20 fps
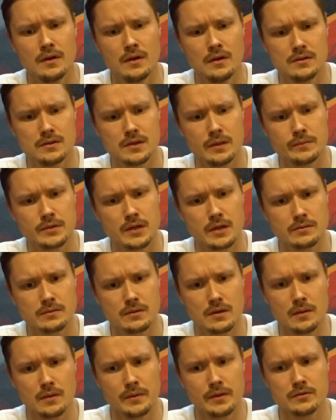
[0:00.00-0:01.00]
sometimes
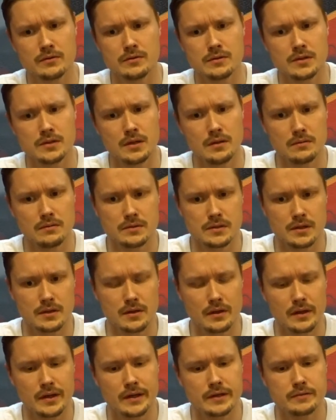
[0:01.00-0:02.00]
coming to see the
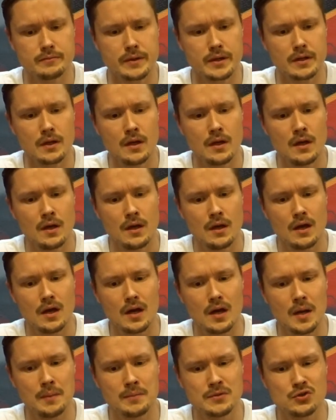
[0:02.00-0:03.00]
gigs, but
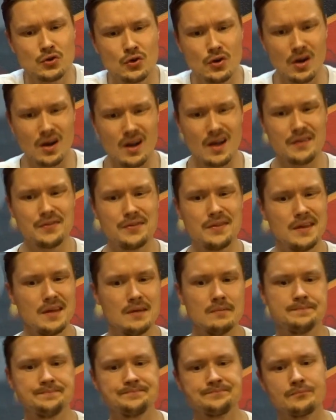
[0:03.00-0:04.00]
I'm sort of like
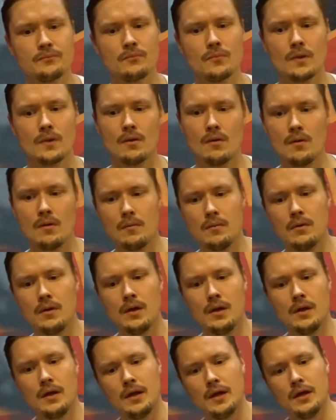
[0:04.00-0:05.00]
the,
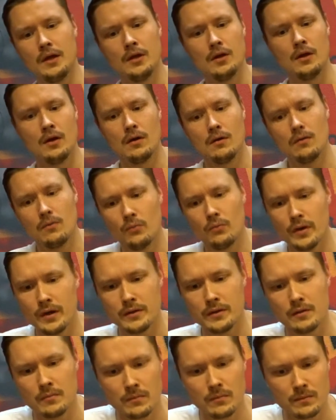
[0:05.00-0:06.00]
in a way,
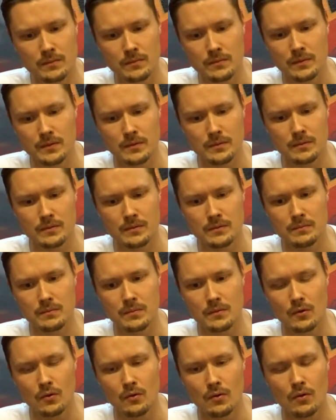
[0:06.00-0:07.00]
the
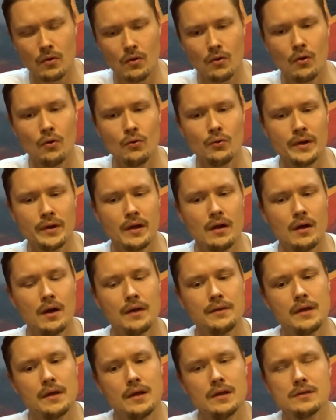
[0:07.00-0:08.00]
only guy
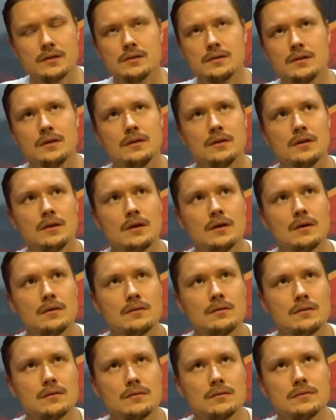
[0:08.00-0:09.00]
that is in the
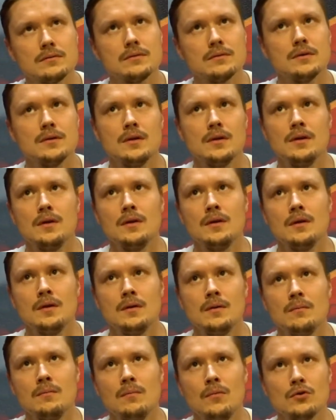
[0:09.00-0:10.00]

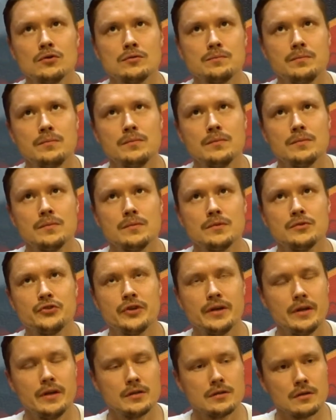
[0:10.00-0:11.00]
most
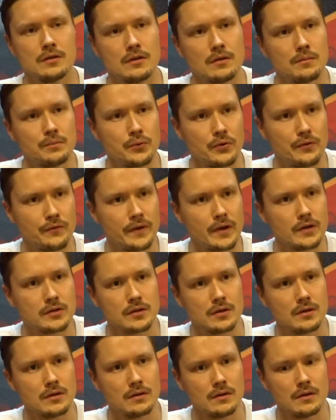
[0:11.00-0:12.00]
traditional
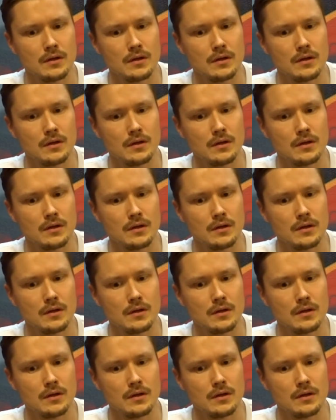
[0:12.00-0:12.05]
profession,